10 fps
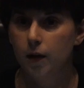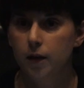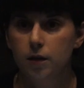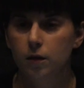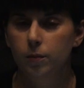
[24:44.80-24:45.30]
the
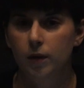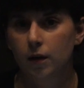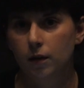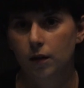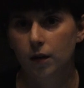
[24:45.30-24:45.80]
idea
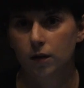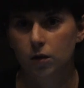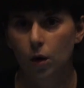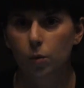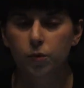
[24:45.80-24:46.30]
being that
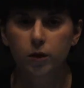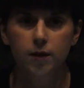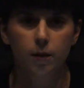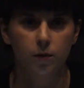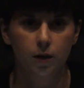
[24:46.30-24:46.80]
hopefully
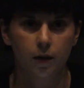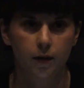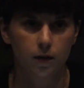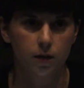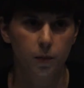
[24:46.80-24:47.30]
something
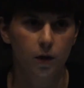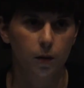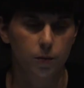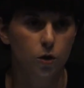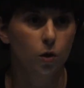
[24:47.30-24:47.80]
like this
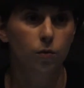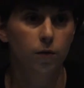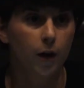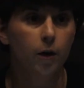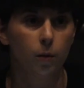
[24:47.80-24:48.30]
becomes so
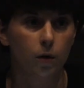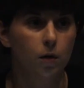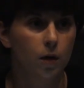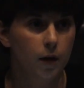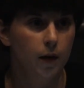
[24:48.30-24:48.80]
viral